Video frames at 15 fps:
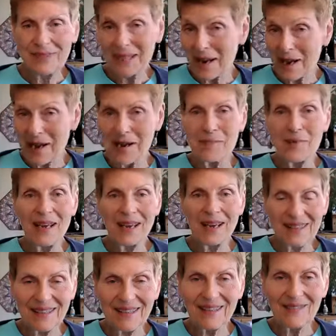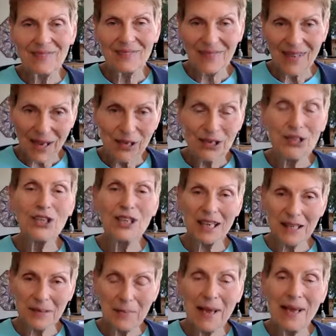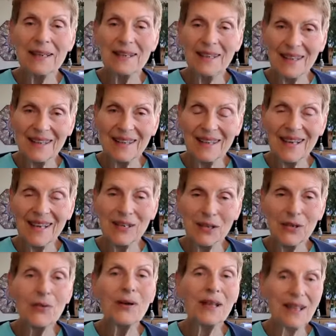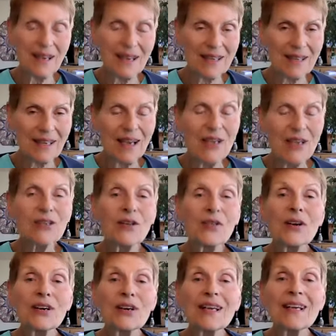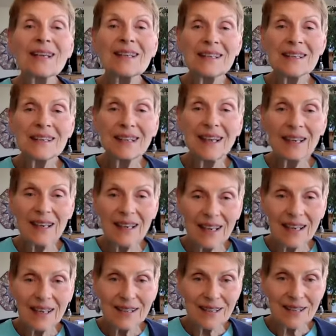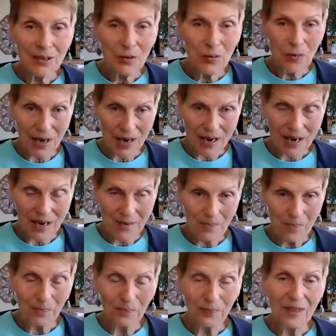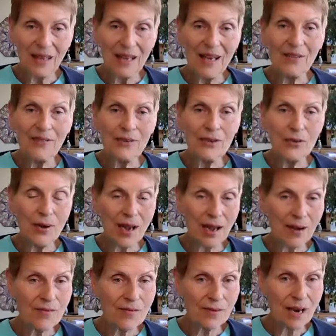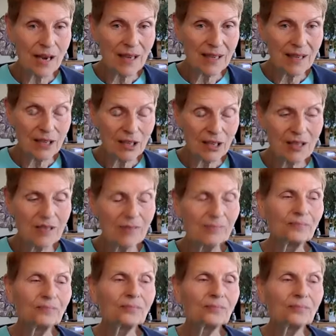time and energy expended in doing this. So there is an easier way if you have the right conditions.